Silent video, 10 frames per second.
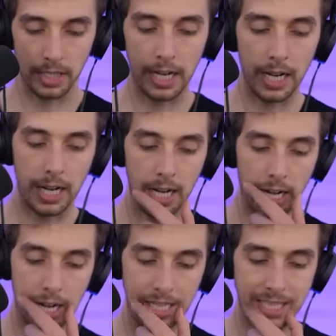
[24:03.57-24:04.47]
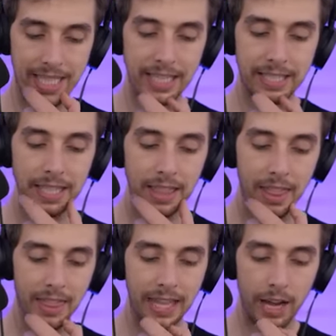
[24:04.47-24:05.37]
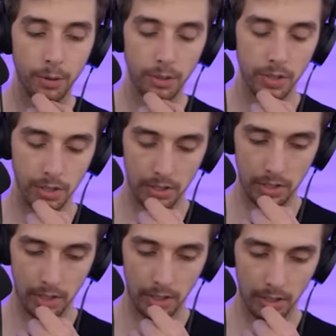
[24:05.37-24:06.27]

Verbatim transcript: Ah, 16,000.